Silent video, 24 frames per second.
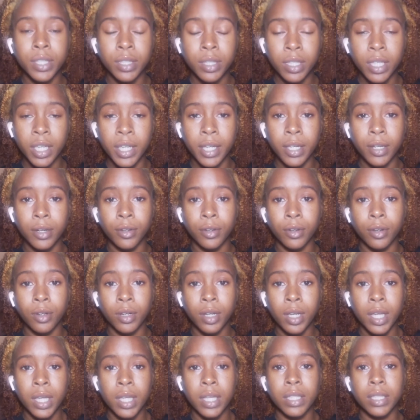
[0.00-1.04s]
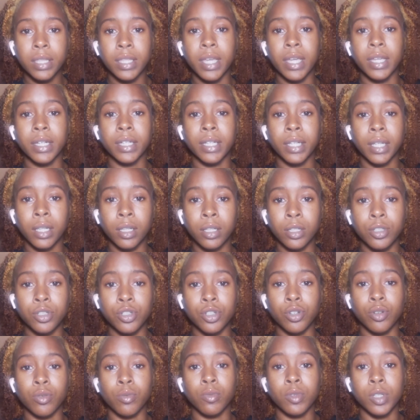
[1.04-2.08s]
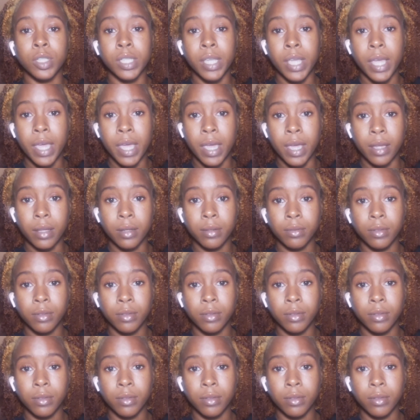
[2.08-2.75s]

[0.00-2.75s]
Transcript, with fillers: theater that Dillinger was at